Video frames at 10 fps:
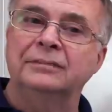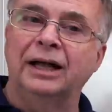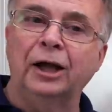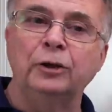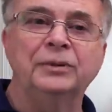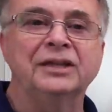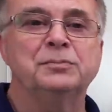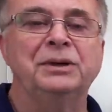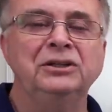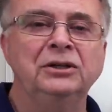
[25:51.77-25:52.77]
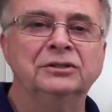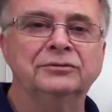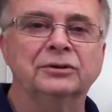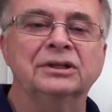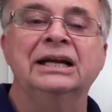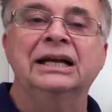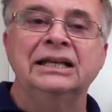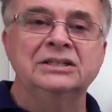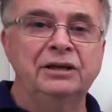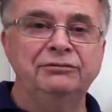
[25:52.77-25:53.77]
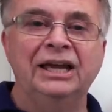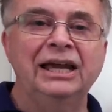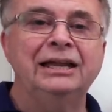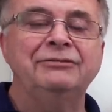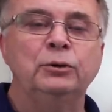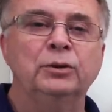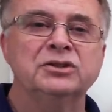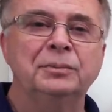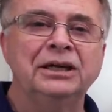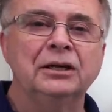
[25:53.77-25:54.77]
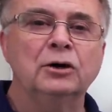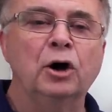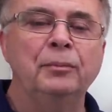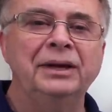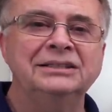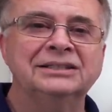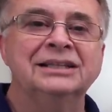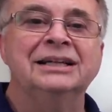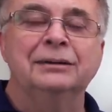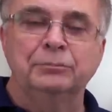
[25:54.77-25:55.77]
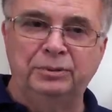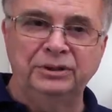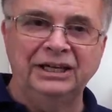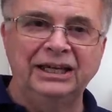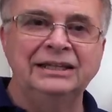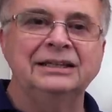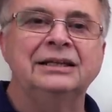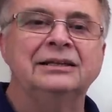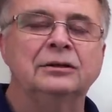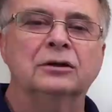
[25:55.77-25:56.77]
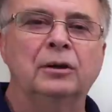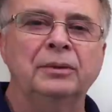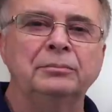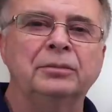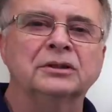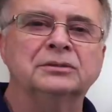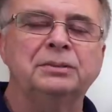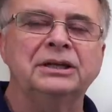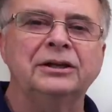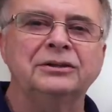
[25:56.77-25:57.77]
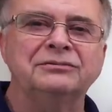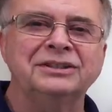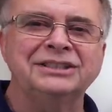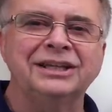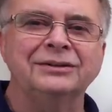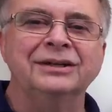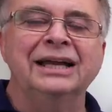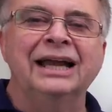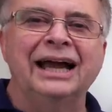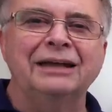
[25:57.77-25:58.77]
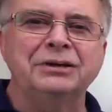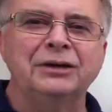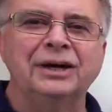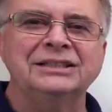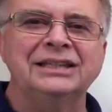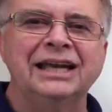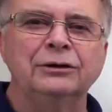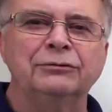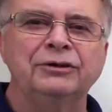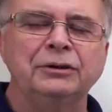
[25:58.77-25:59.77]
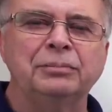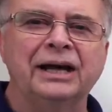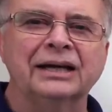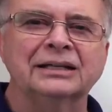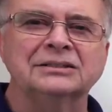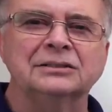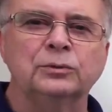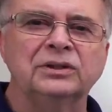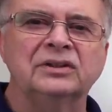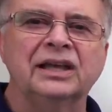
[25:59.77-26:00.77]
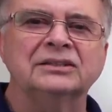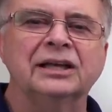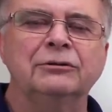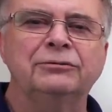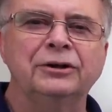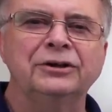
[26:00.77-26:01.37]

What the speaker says: I hope that's been useful. Don't forget, if you want to make a comment, put it in the little comment box below the video. It'd be great to get your feedback as to whether that's helpful or